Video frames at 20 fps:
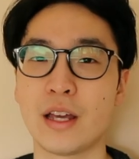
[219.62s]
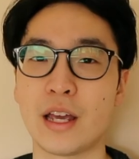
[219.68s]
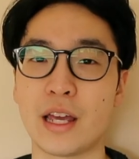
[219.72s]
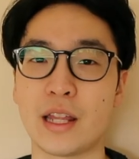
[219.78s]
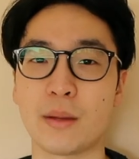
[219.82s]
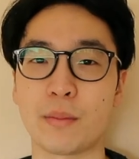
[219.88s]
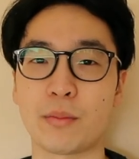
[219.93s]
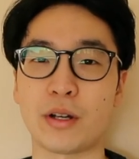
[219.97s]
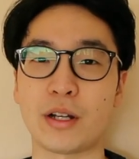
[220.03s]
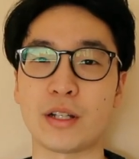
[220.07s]

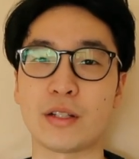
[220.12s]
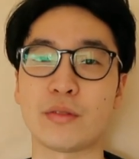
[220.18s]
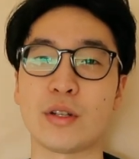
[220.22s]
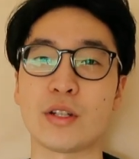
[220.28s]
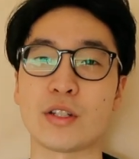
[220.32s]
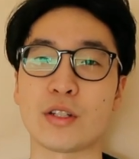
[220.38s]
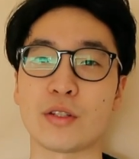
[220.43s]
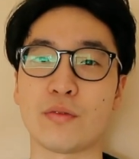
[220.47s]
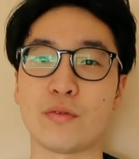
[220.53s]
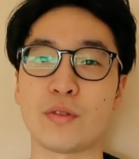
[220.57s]
And the price
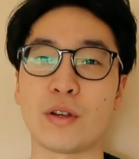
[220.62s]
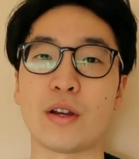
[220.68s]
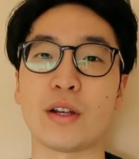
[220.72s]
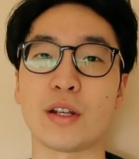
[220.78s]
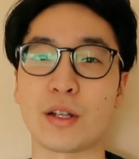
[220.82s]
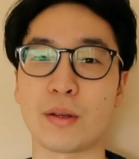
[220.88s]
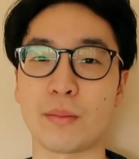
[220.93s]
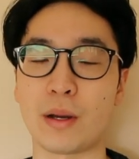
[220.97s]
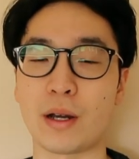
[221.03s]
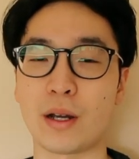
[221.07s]
range is very
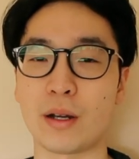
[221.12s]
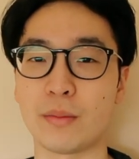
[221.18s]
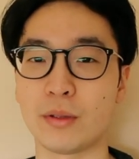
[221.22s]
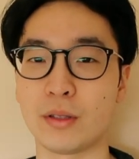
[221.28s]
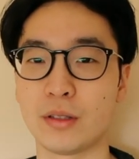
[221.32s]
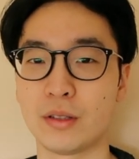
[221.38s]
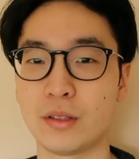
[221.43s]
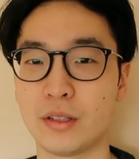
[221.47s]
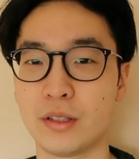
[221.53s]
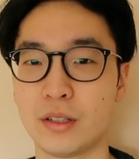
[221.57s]

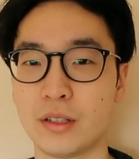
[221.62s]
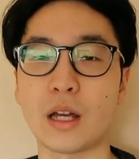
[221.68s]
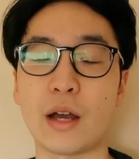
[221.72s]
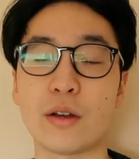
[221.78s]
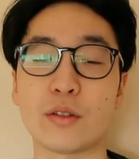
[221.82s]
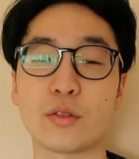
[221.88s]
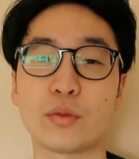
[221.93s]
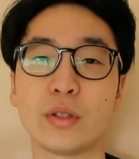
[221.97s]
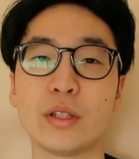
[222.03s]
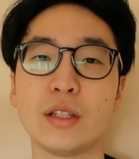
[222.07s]
comparable. I
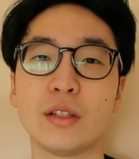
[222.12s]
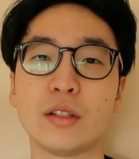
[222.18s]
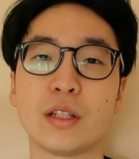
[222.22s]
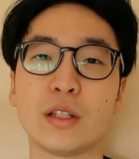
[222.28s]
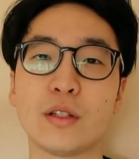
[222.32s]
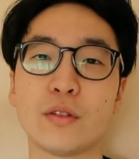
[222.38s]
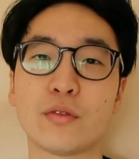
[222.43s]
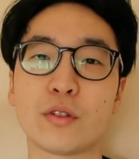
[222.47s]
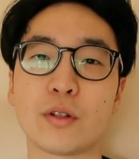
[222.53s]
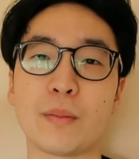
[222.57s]
was really
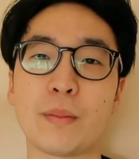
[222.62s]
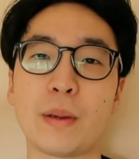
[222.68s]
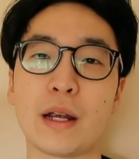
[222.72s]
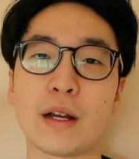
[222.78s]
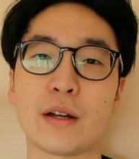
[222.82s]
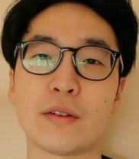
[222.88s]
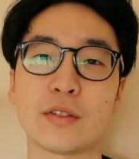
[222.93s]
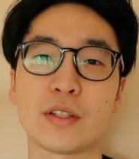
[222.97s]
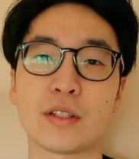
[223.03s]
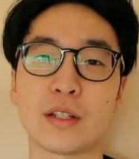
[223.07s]
looking for a
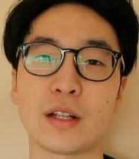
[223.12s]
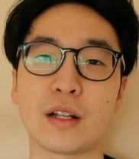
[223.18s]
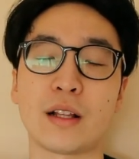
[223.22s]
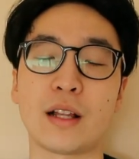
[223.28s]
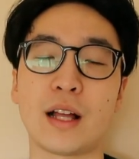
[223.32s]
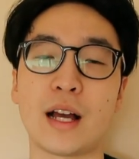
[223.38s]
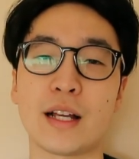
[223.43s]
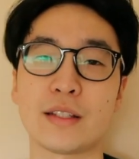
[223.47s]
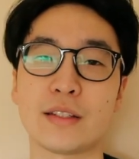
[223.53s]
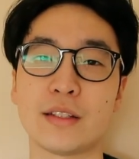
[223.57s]
pair of
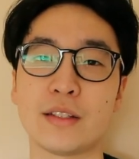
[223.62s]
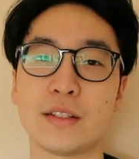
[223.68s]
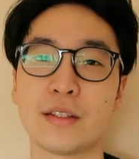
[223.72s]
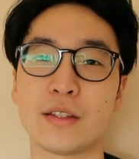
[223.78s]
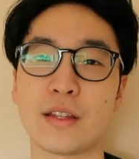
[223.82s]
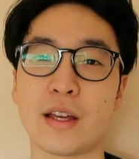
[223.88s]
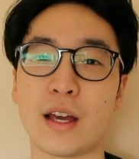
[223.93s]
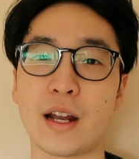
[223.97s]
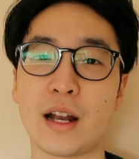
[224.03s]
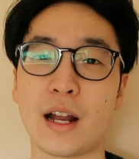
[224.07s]
sunglasses
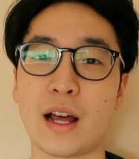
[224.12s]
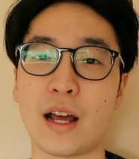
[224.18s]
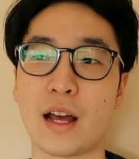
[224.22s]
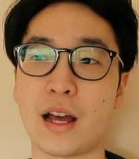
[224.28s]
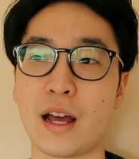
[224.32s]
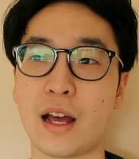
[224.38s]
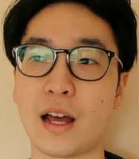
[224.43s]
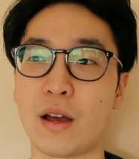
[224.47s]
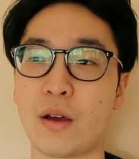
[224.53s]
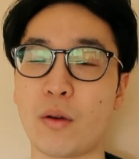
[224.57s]
that,
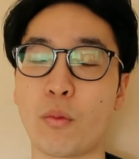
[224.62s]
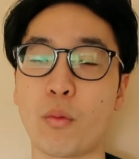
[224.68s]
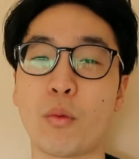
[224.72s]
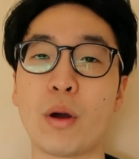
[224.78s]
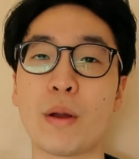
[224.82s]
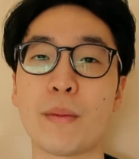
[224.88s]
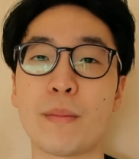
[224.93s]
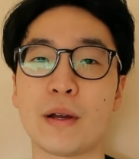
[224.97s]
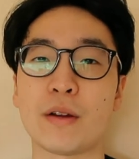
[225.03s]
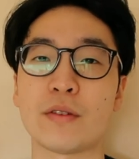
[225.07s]

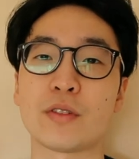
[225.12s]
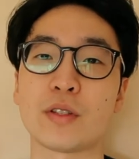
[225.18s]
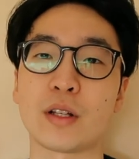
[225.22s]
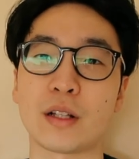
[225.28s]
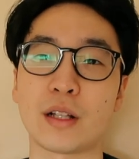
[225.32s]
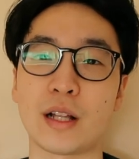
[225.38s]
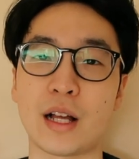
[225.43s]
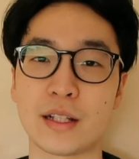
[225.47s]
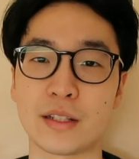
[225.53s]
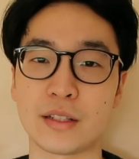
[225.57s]
one pair of
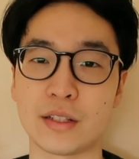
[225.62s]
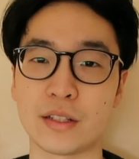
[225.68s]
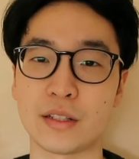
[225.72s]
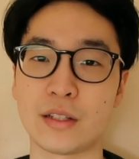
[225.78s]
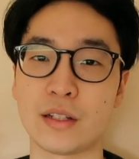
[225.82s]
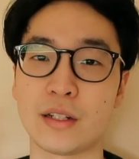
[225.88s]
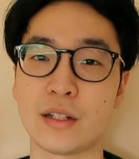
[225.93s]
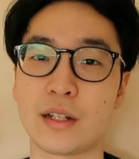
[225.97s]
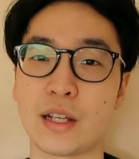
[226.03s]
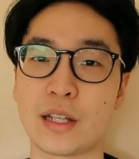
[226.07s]
sunglasses,
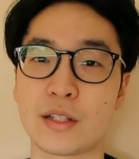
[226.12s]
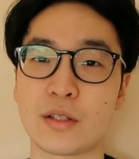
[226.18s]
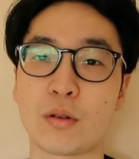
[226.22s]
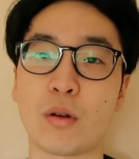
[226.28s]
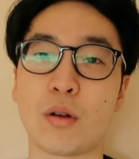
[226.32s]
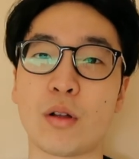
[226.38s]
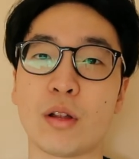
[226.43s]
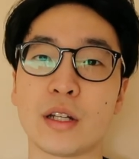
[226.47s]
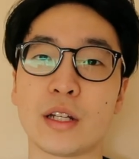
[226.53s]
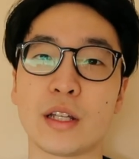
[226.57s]
nice
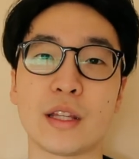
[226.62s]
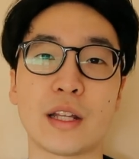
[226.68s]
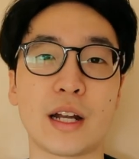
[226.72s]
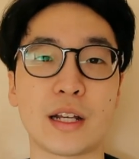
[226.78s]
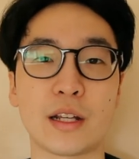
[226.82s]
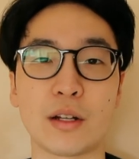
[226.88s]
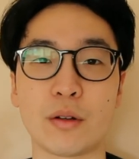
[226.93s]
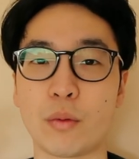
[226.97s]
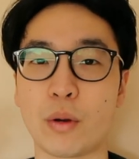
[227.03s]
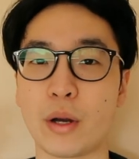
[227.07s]
quality that I
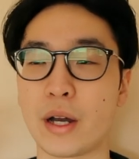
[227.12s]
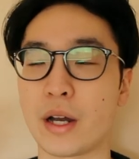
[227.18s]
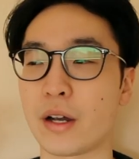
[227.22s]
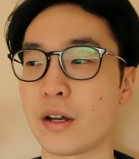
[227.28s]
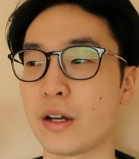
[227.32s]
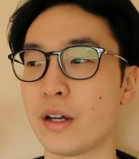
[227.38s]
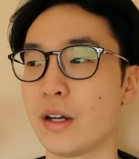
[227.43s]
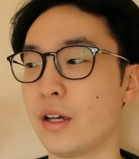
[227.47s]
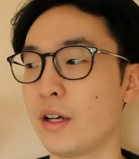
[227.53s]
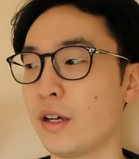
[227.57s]
could
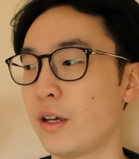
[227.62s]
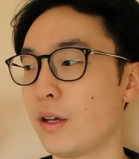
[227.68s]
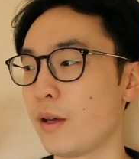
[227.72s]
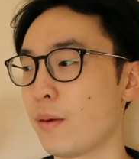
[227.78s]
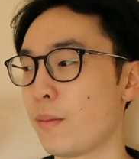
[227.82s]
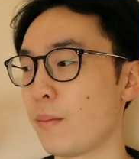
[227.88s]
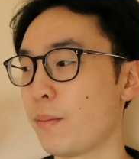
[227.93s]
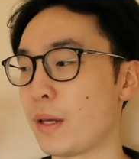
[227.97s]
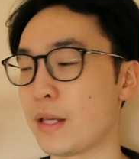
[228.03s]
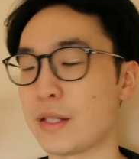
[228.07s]
wear
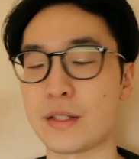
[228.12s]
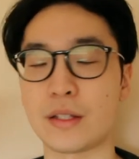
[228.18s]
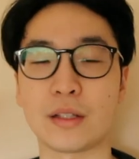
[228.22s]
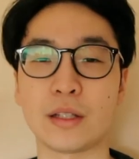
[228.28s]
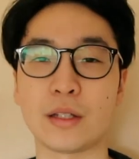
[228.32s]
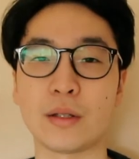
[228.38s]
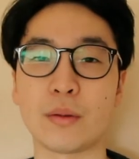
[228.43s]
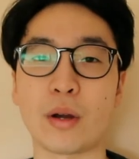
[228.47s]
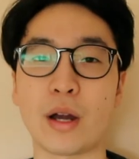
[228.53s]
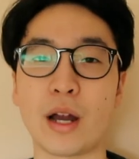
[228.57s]

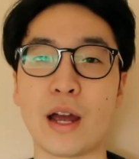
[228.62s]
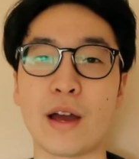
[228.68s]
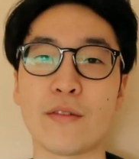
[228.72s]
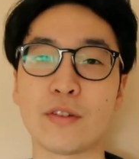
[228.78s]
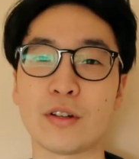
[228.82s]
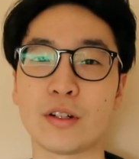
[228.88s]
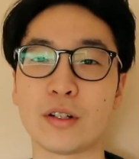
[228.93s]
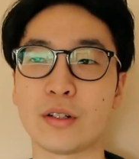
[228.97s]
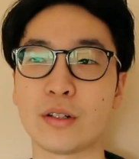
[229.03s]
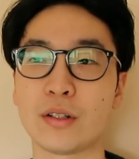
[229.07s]
basically
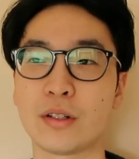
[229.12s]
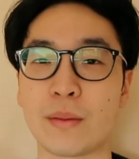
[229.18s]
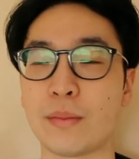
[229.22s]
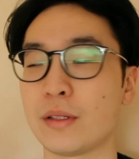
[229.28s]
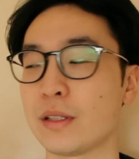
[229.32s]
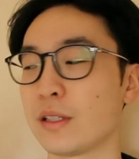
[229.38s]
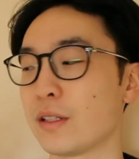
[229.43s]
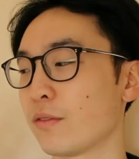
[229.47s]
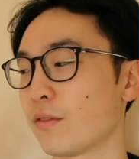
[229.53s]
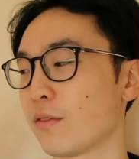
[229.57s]
wherever. I
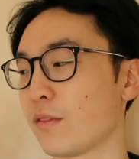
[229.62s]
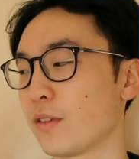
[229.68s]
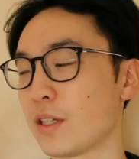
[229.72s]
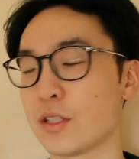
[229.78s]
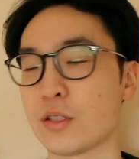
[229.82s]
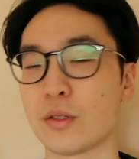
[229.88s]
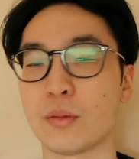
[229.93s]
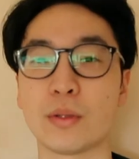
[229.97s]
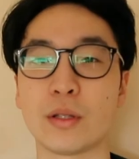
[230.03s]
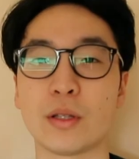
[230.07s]
believe
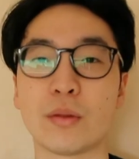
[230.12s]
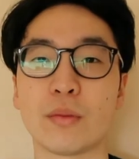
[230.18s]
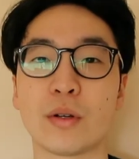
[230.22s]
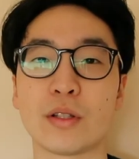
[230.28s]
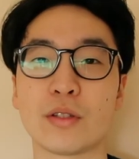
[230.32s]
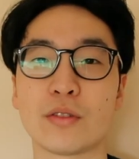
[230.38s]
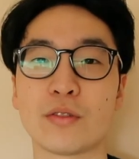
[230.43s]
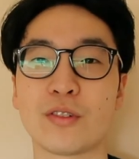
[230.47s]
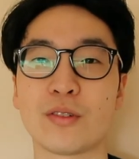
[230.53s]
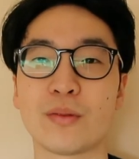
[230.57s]
these will be the
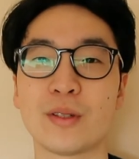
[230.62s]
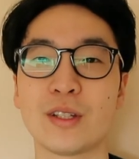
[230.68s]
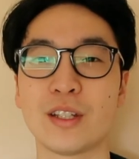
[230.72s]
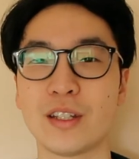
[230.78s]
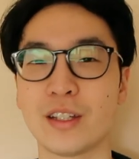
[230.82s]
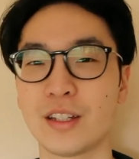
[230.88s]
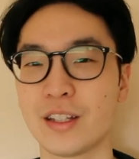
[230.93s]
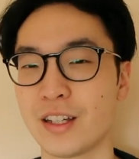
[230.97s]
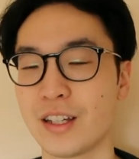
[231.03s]
ones for me.